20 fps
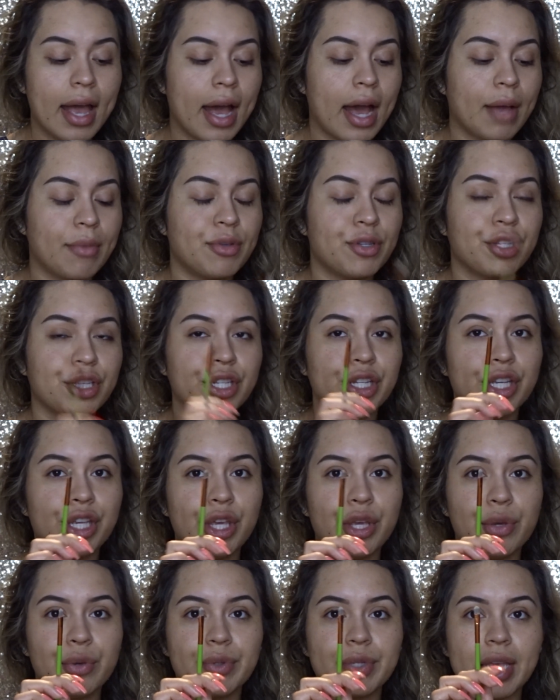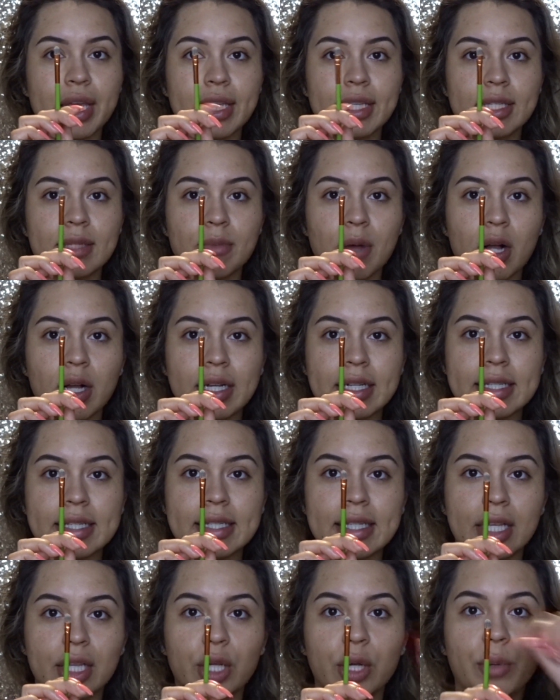I'm just going to use a small
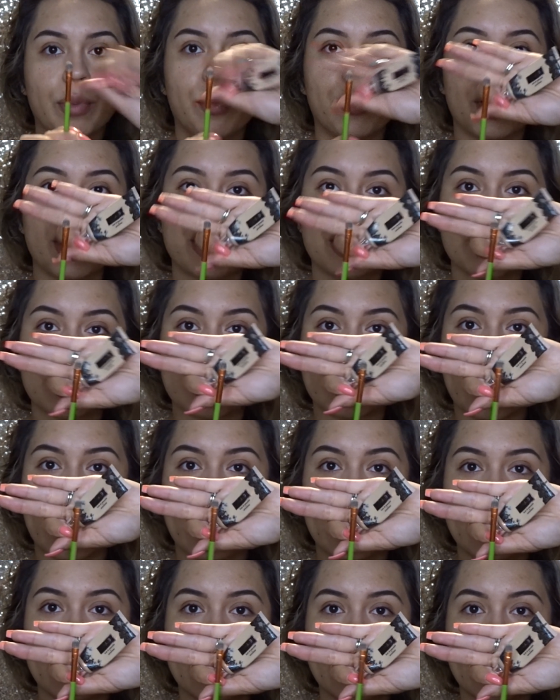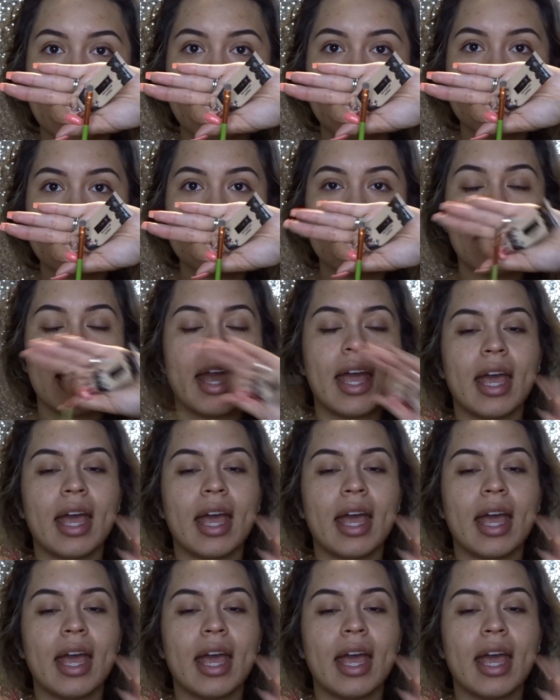concealer brush like this,